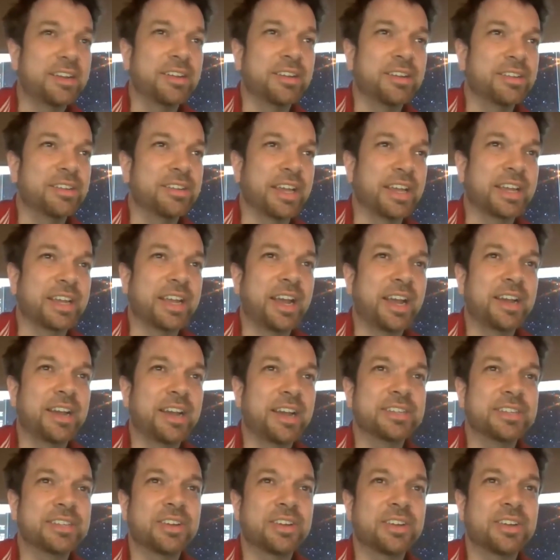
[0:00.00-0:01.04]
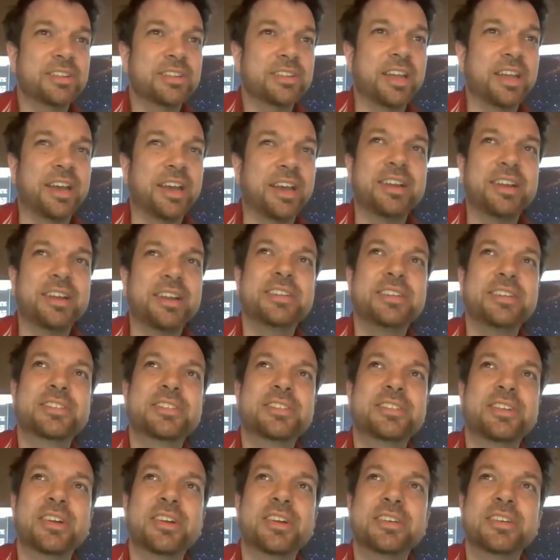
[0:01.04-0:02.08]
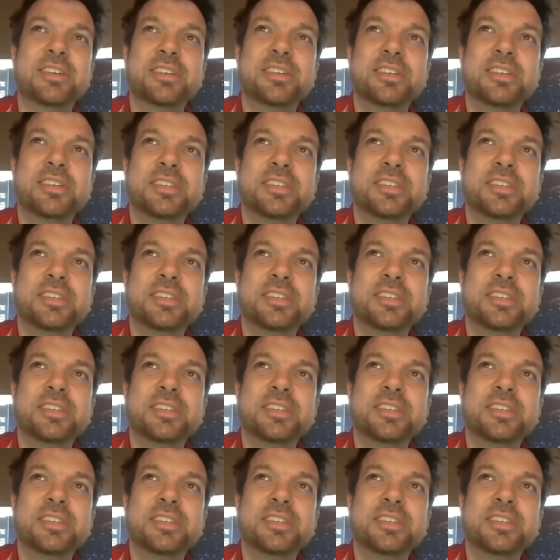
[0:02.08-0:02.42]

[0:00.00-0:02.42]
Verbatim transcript: Uh, like, how do you start that? How do you start?